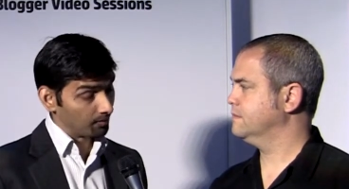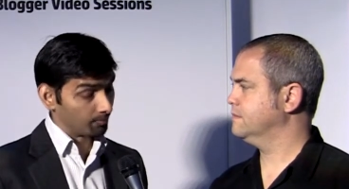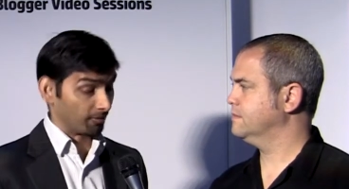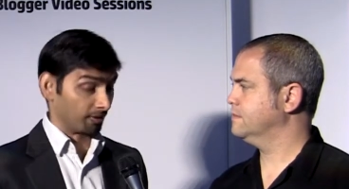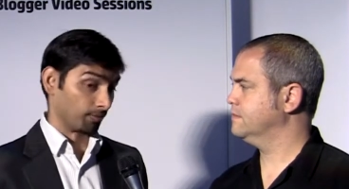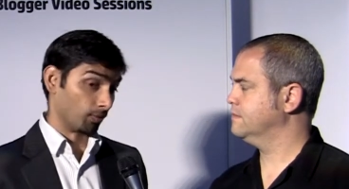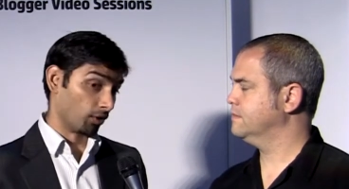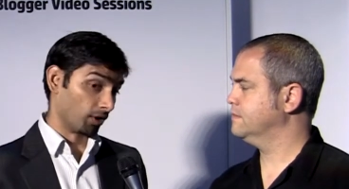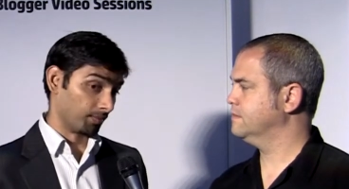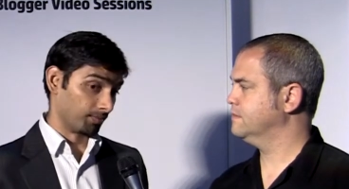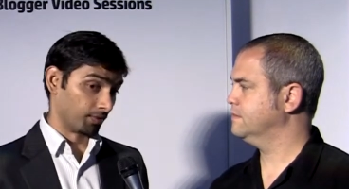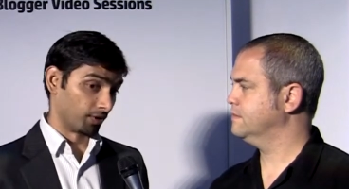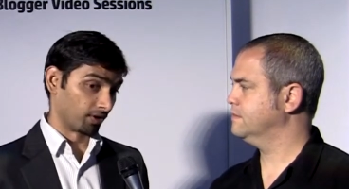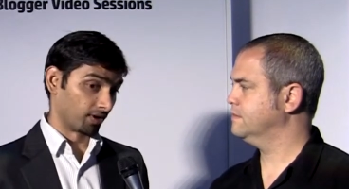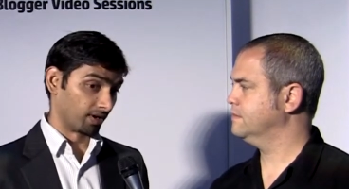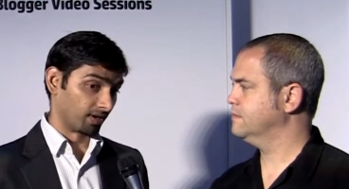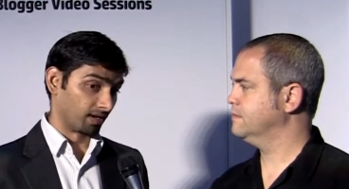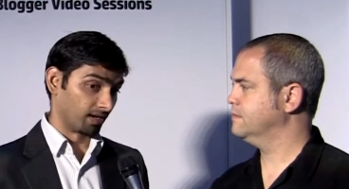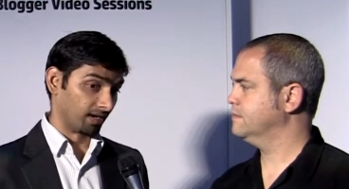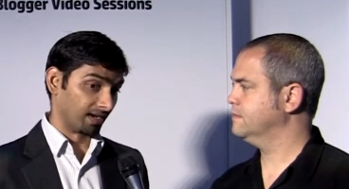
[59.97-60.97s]
Speaker 1: but more
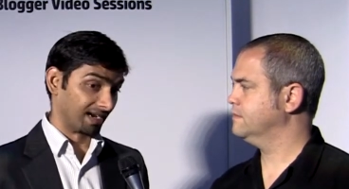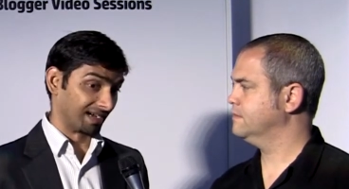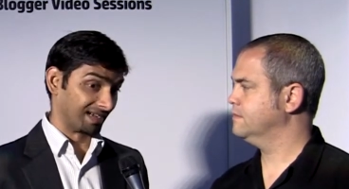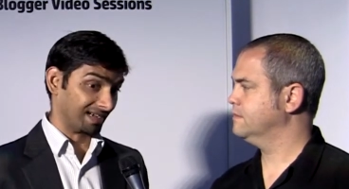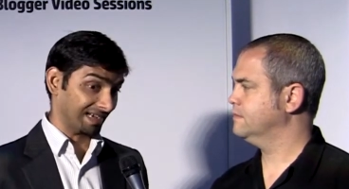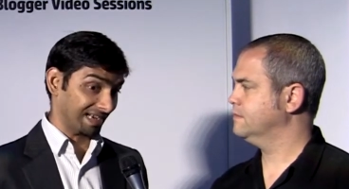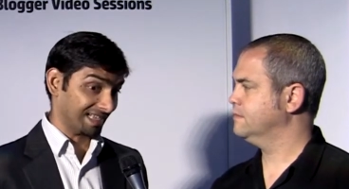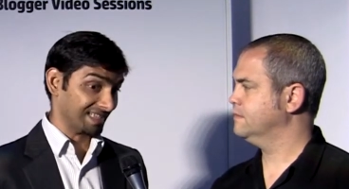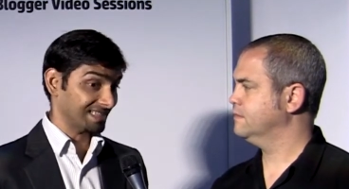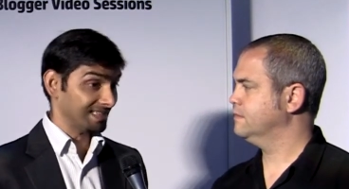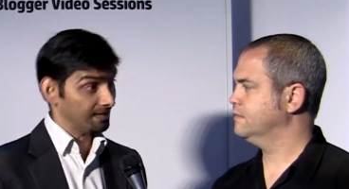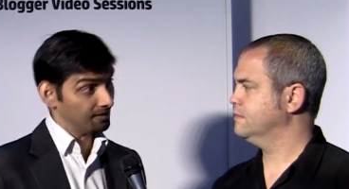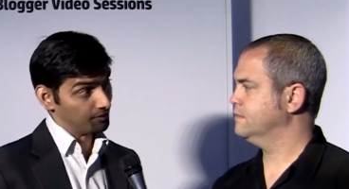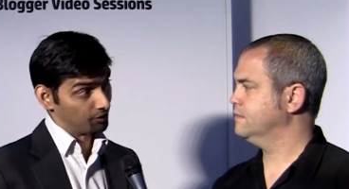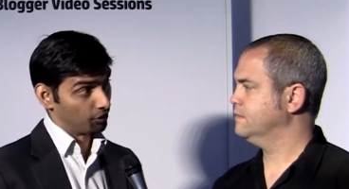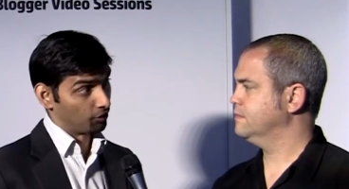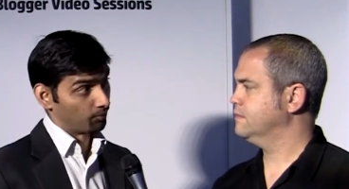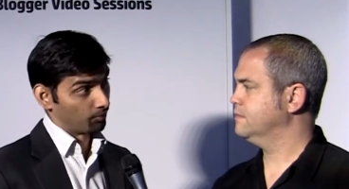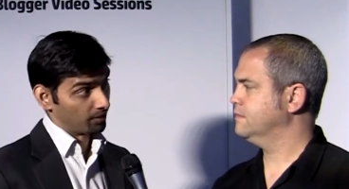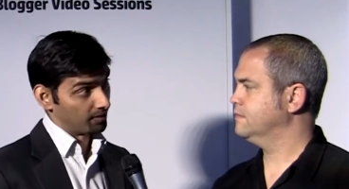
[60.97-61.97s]
importantly at less than
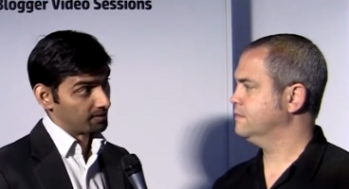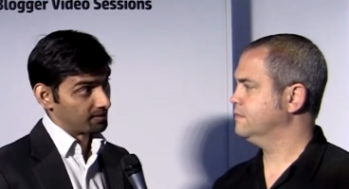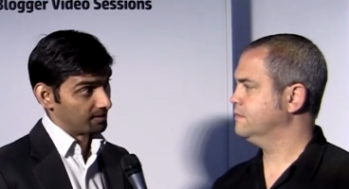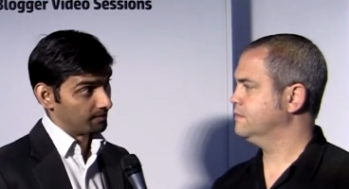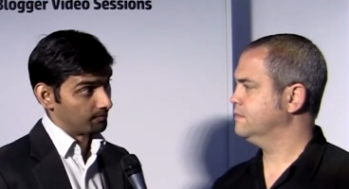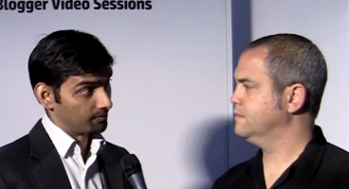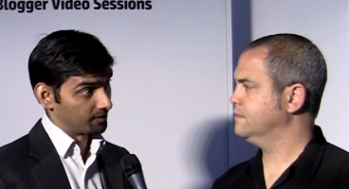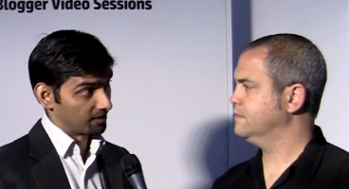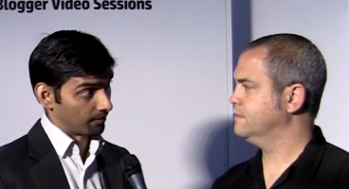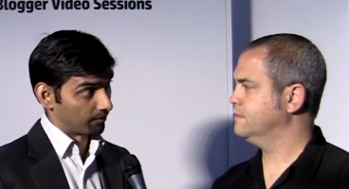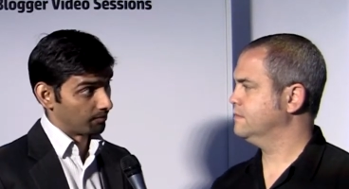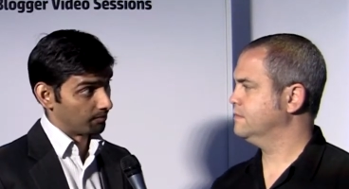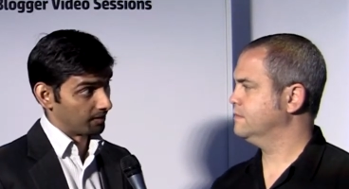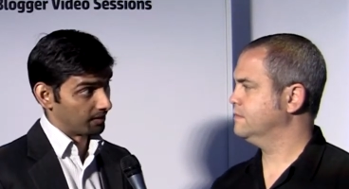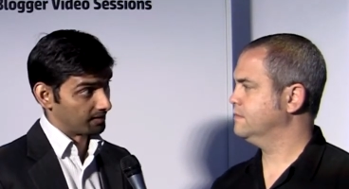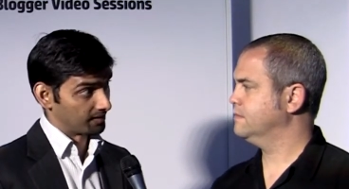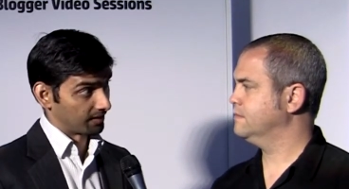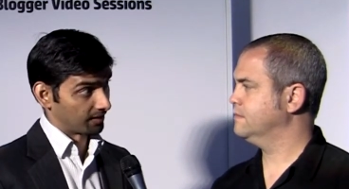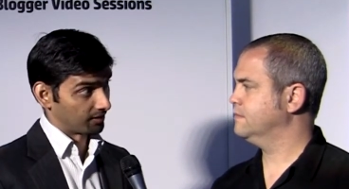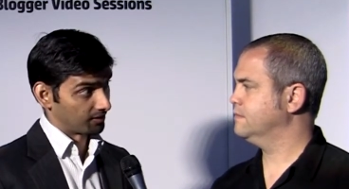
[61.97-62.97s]
zero point seven
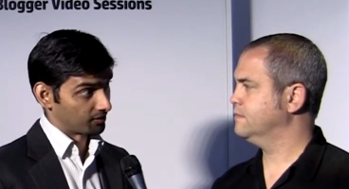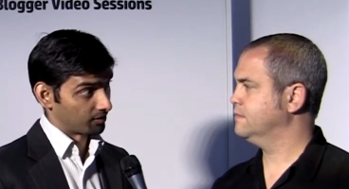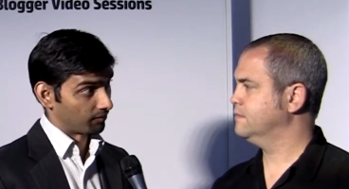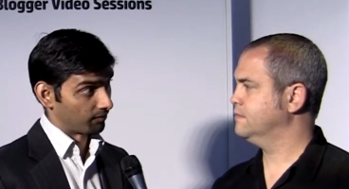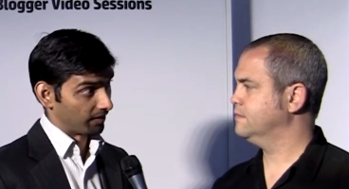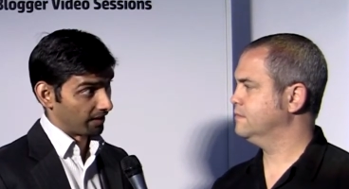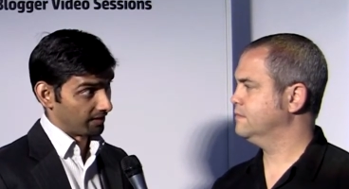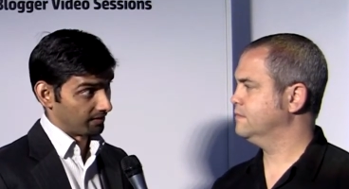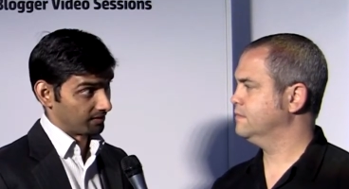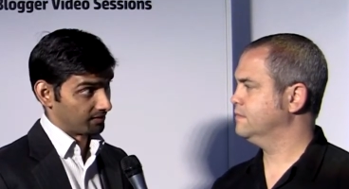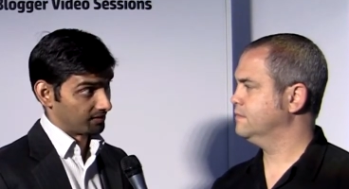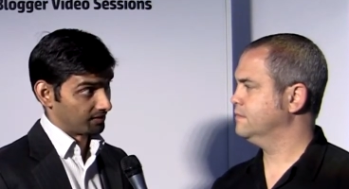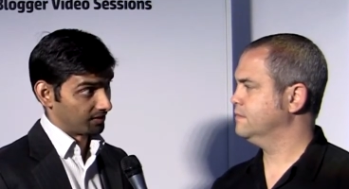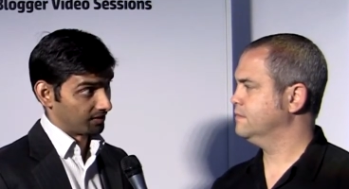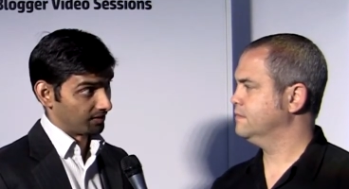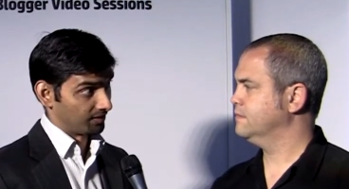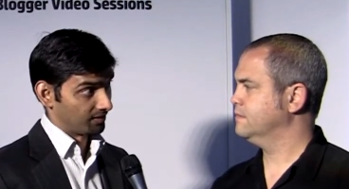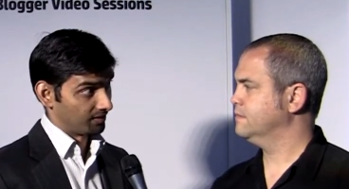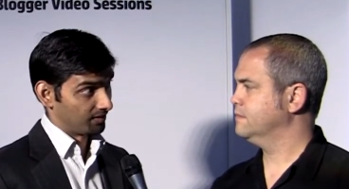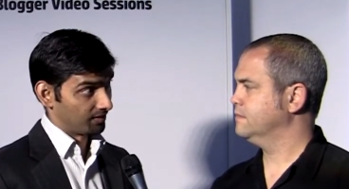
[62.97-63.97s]
milliseconds of latency.